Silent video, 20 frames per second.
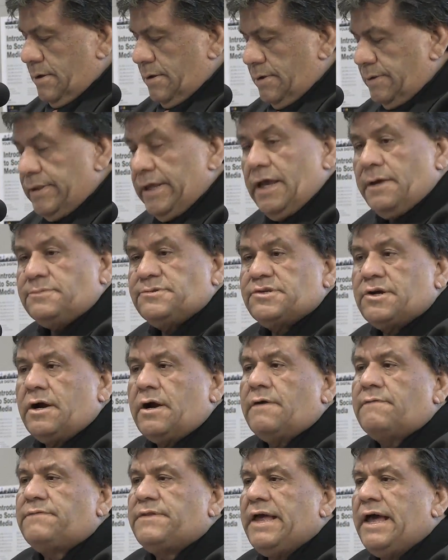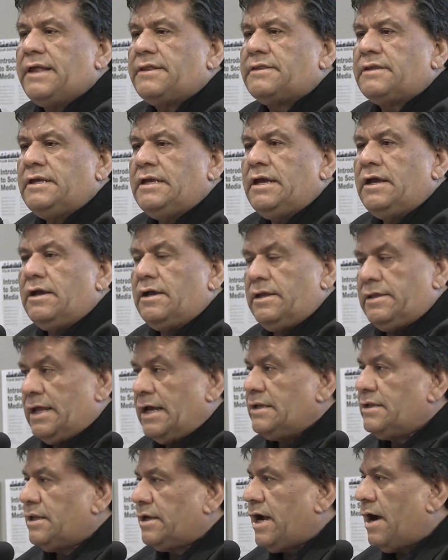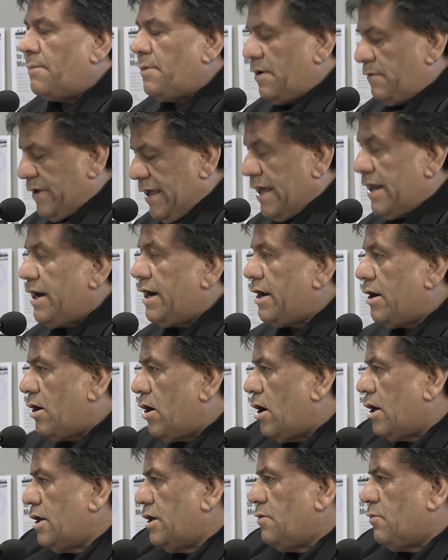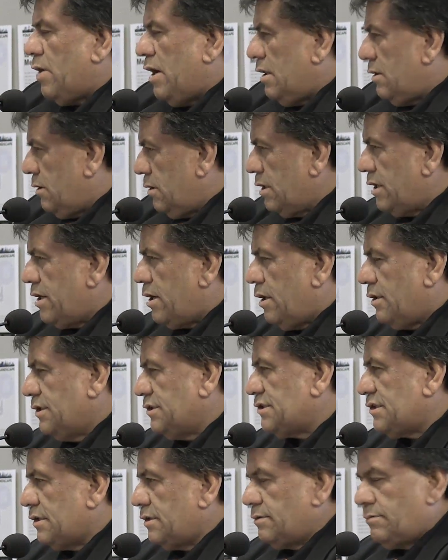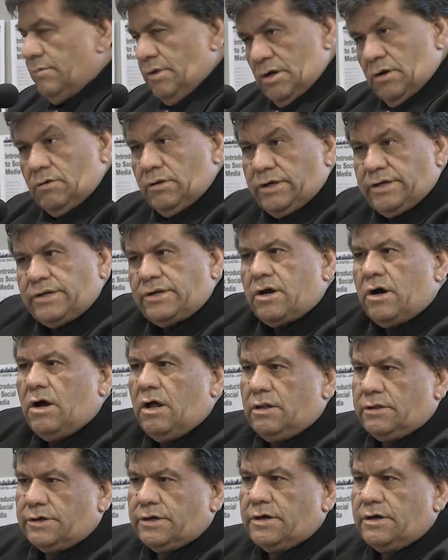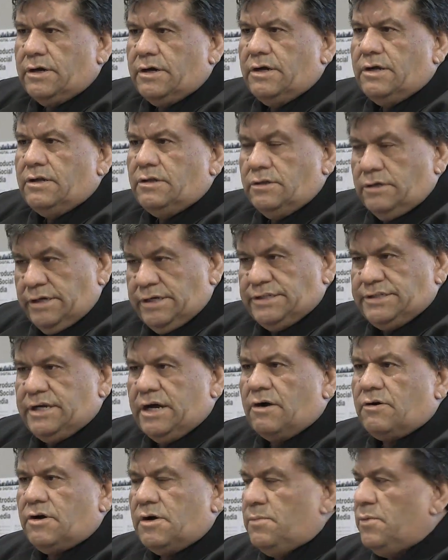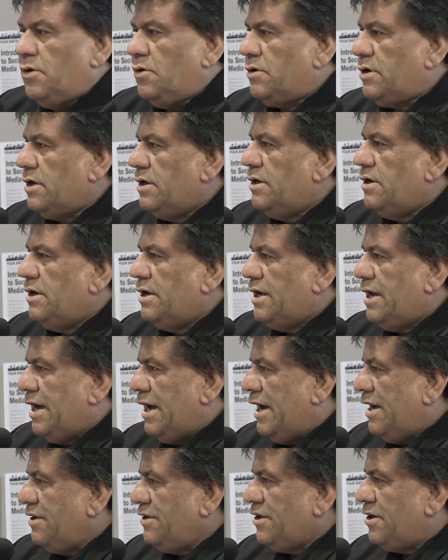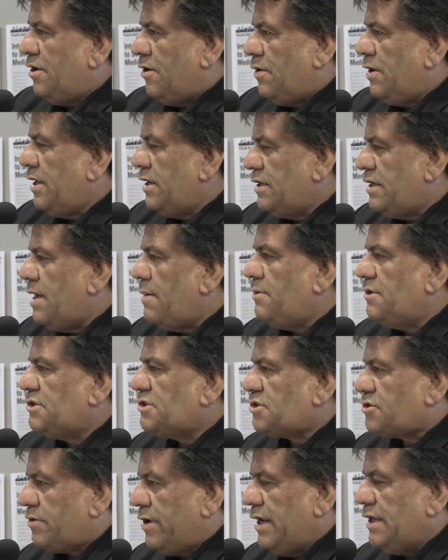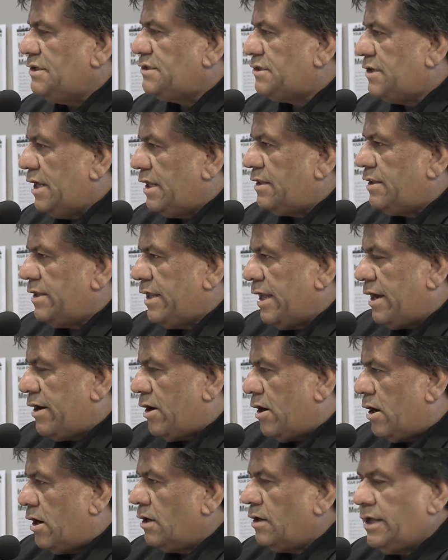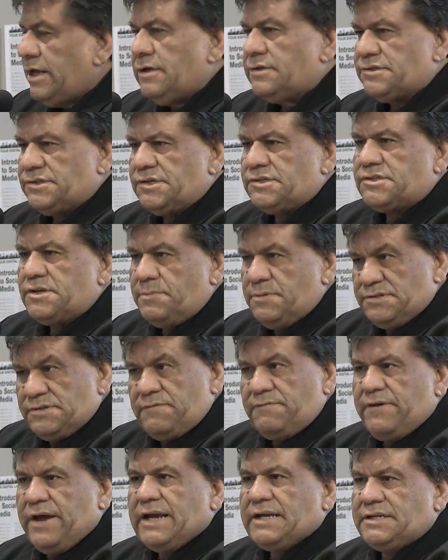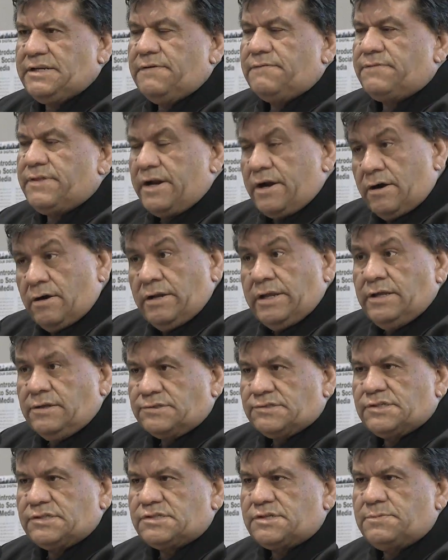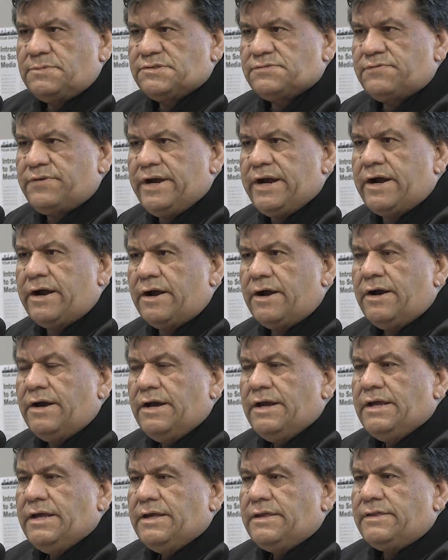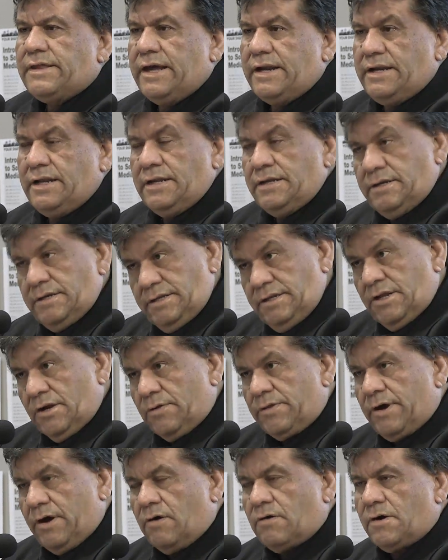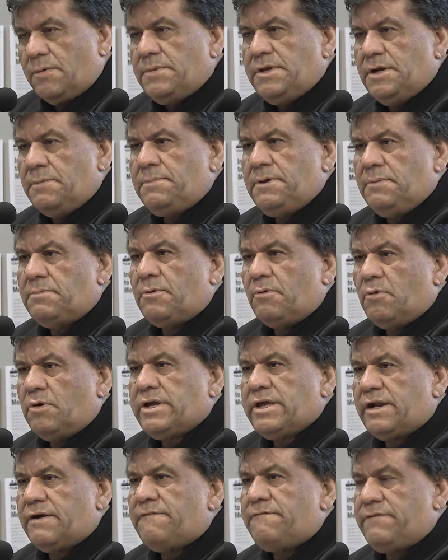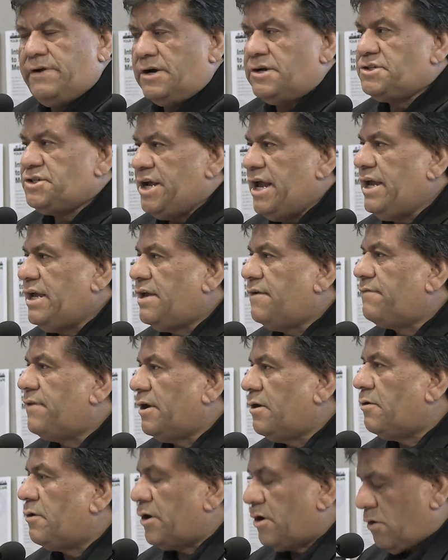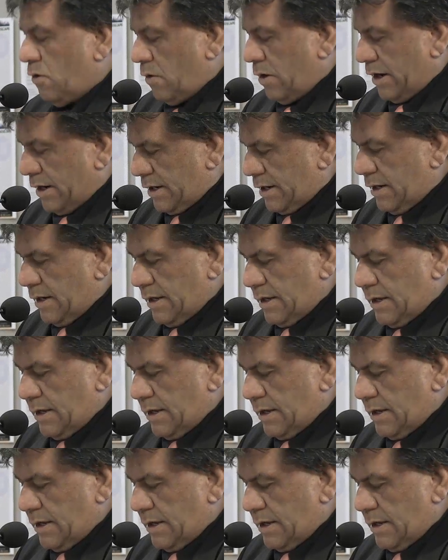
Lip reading: They observed that the government of Canada had argued, well, look at all this, look at Calder, look at Delgamuukw. It demonstrates that our legal system is effective, that our legal system is fair, that the Hul'qumi'num people will get a fair shake if they go to court.